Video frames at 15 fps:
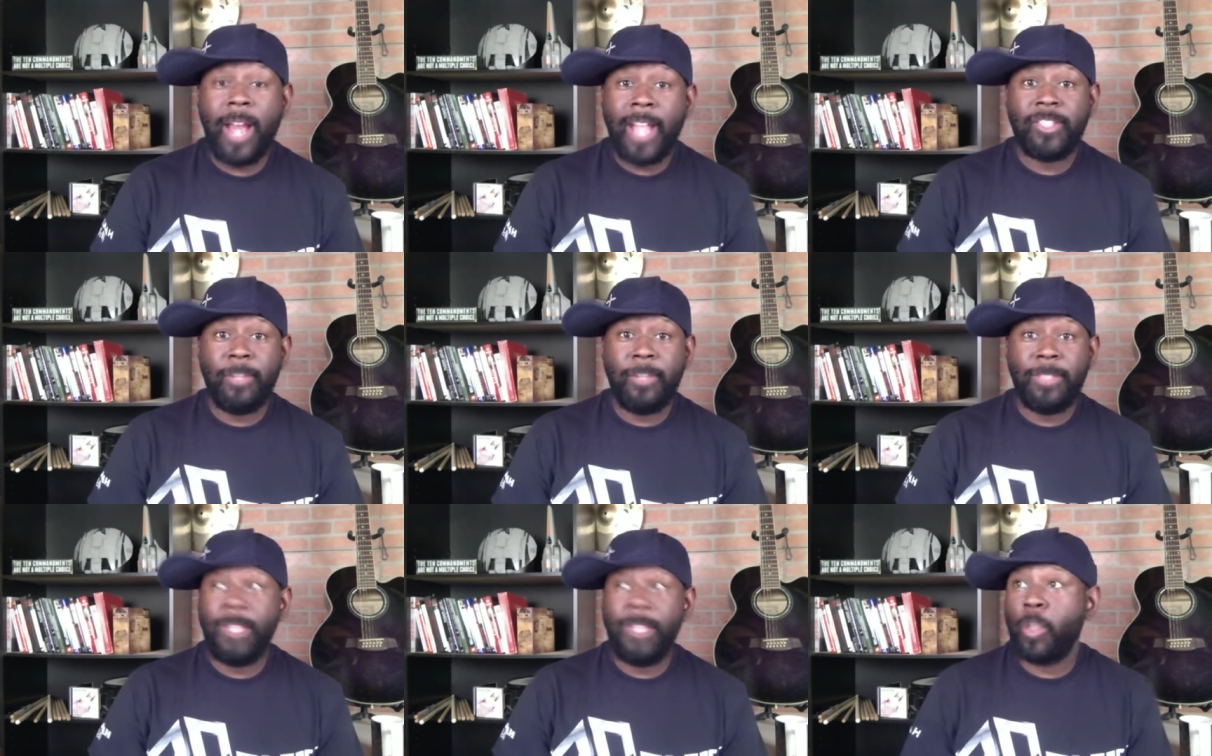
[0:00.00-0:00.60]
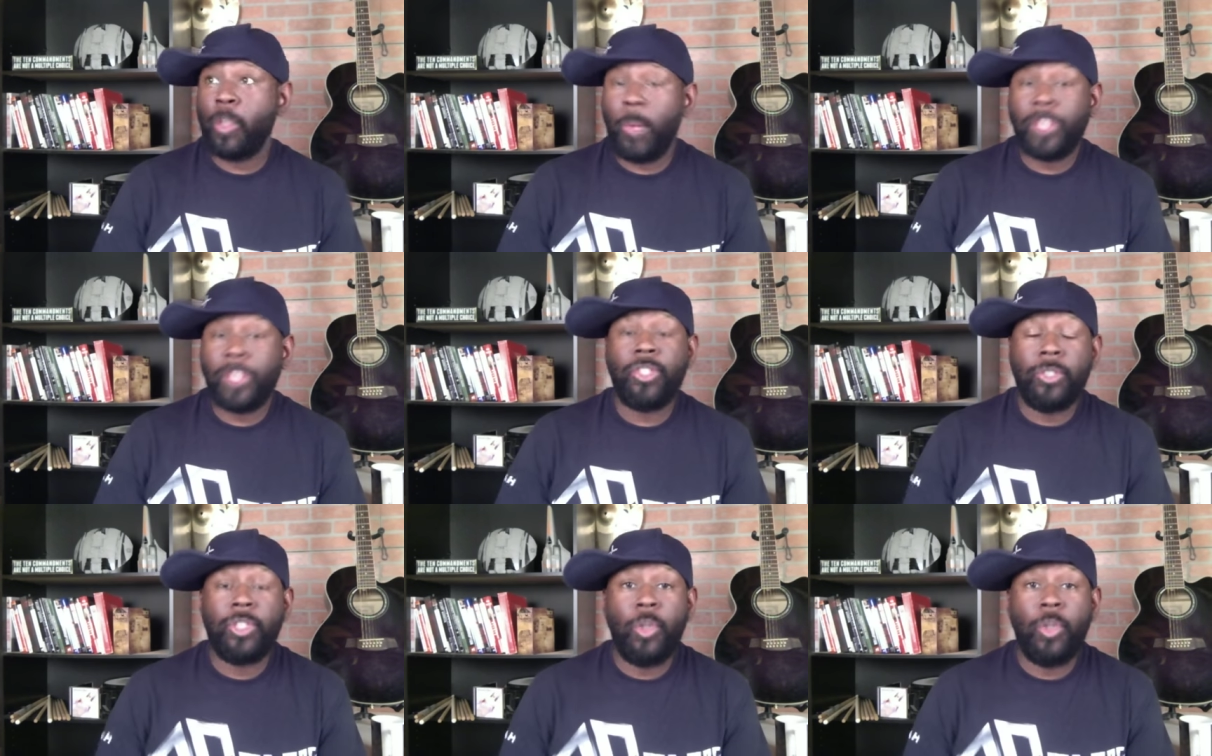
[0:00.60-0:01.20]
him as evil. So what
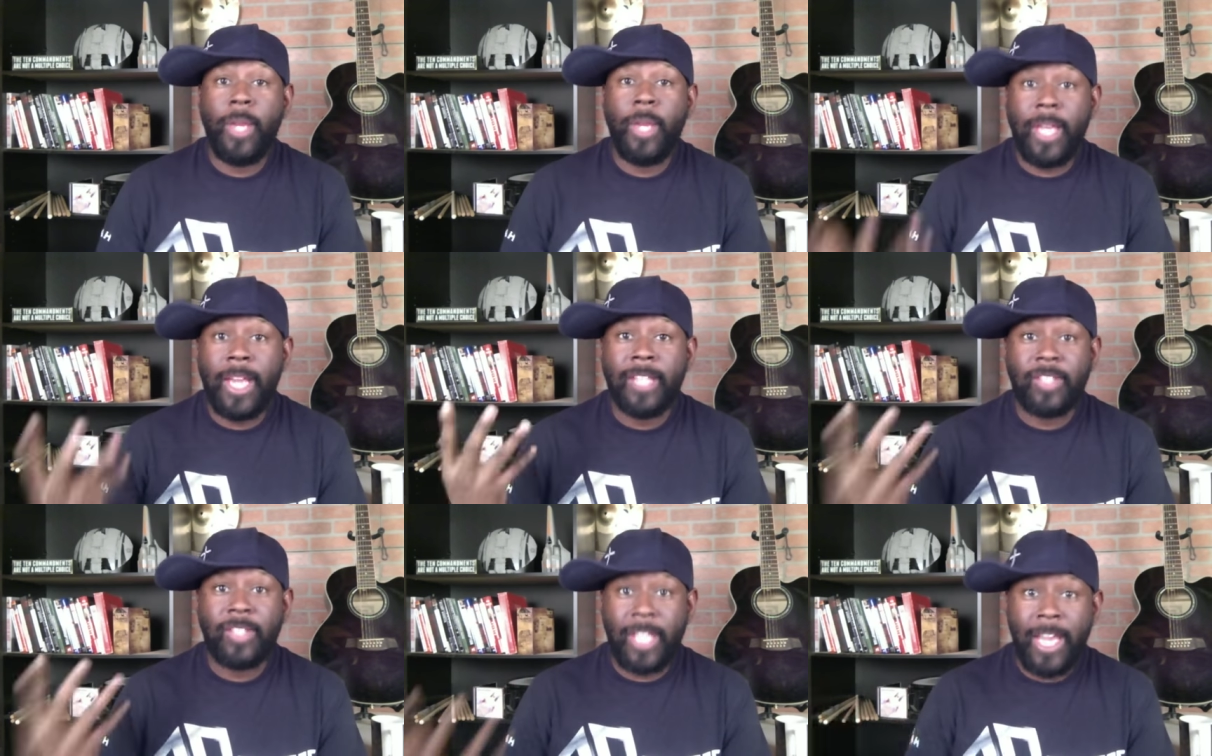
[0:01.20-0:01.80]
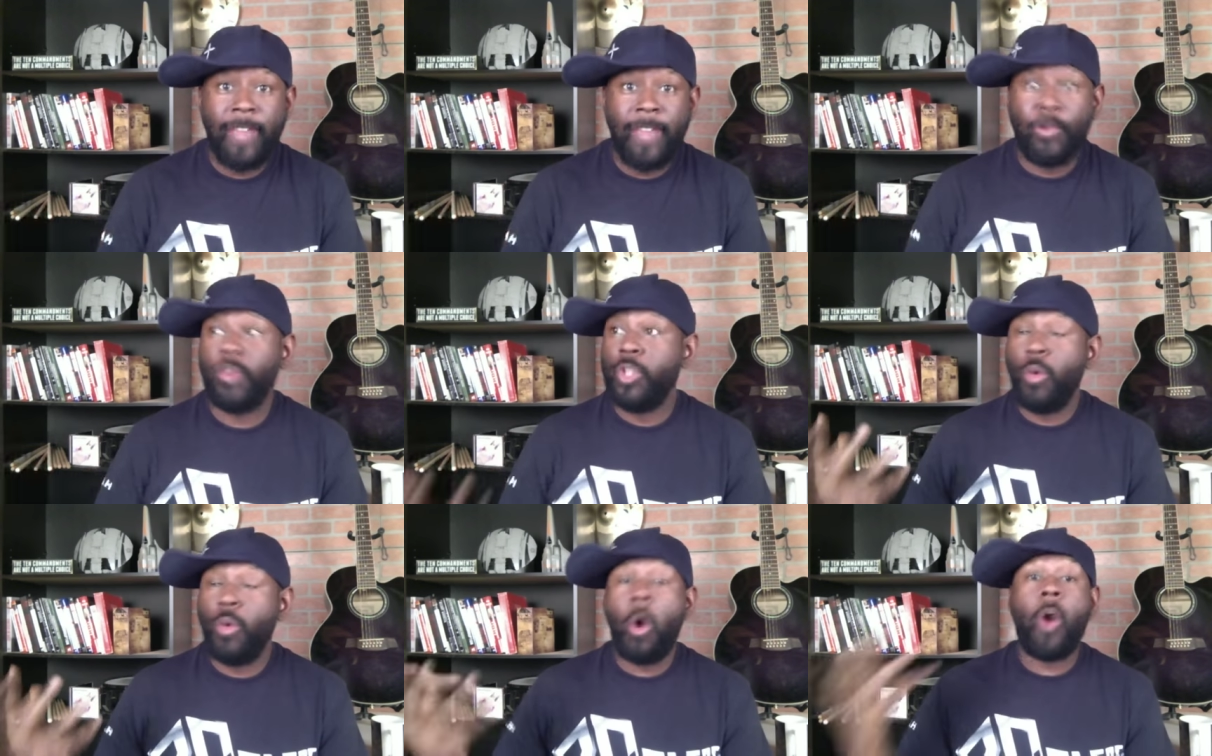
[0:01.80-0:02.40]
you're doing is evil.
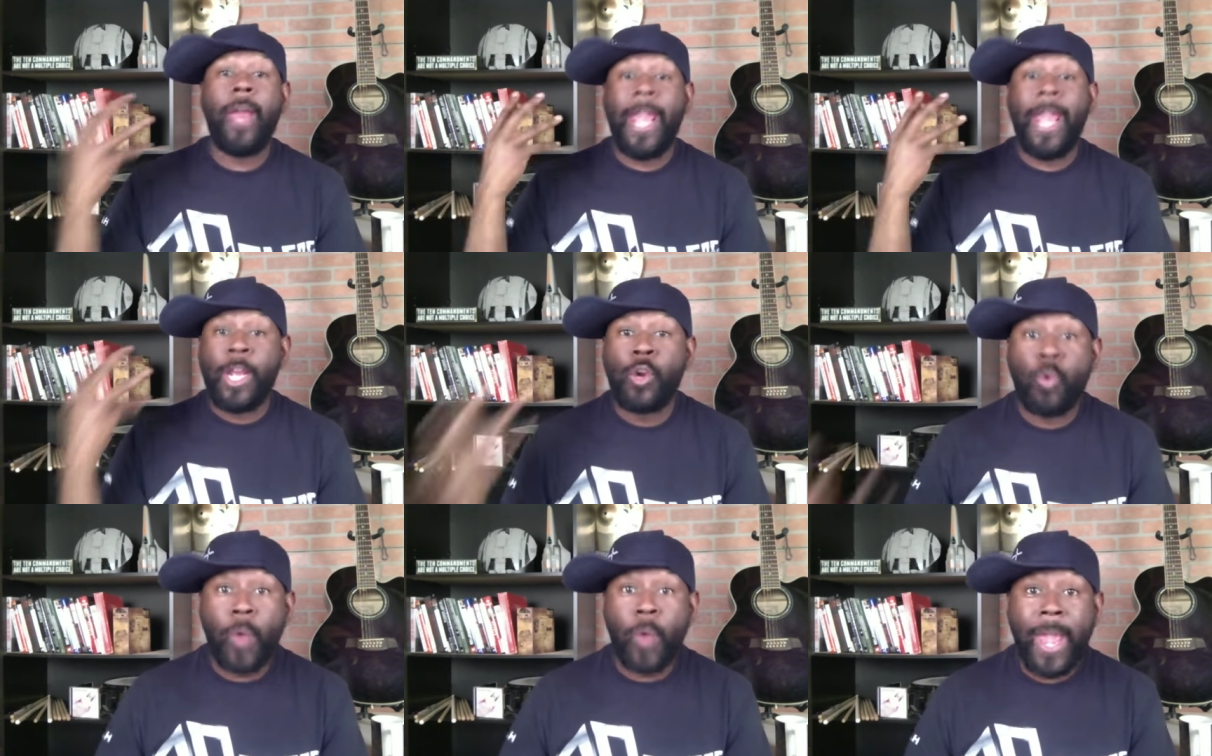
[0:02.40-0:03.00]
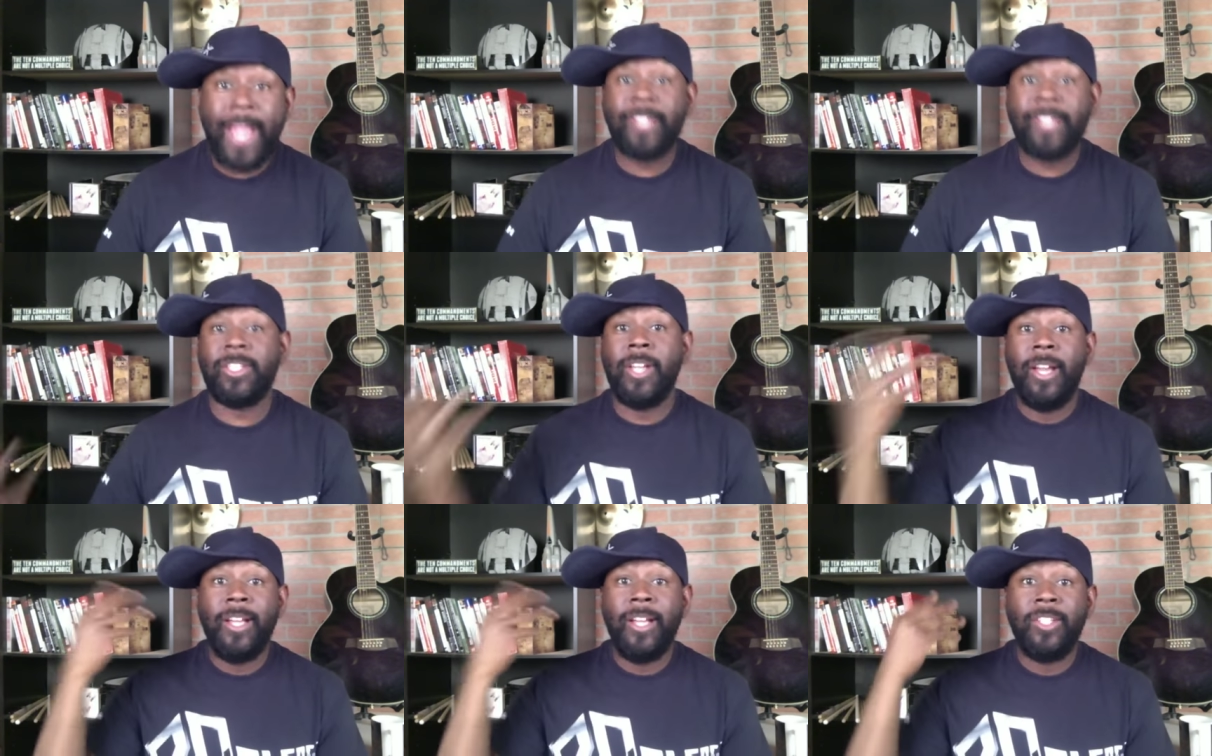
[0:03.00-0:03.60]
You are a great
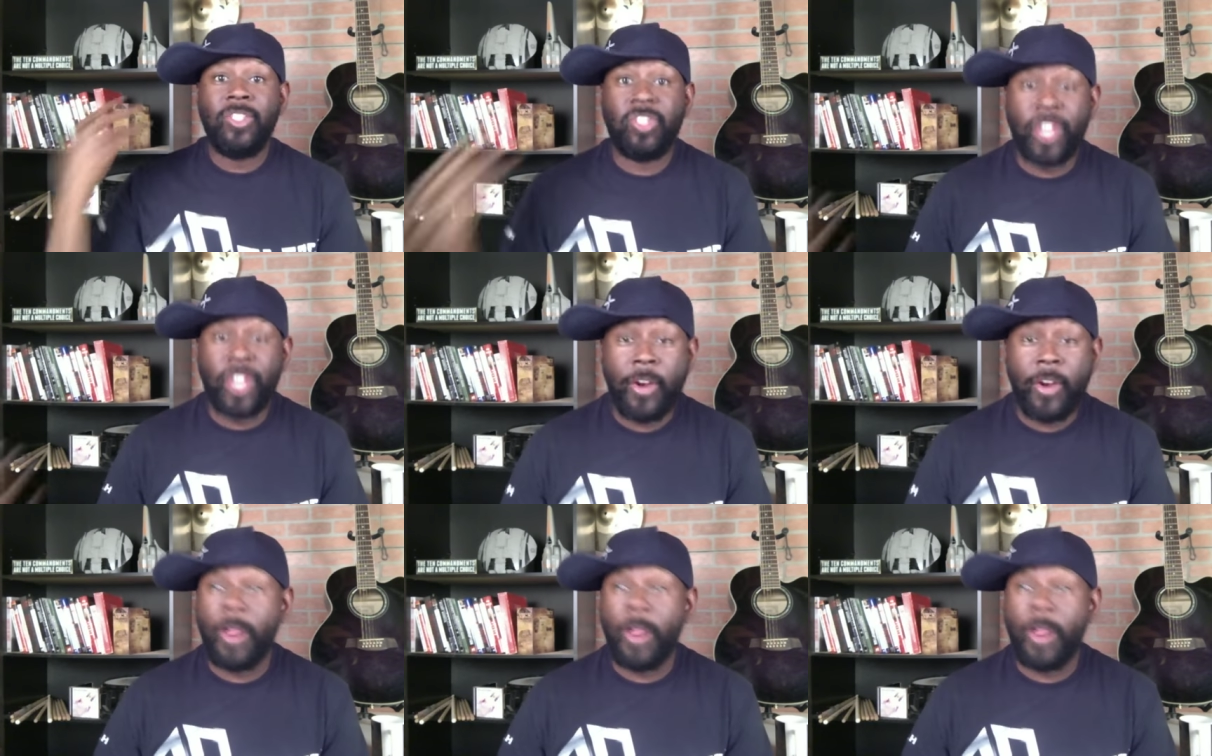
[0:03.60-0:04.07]
sinner.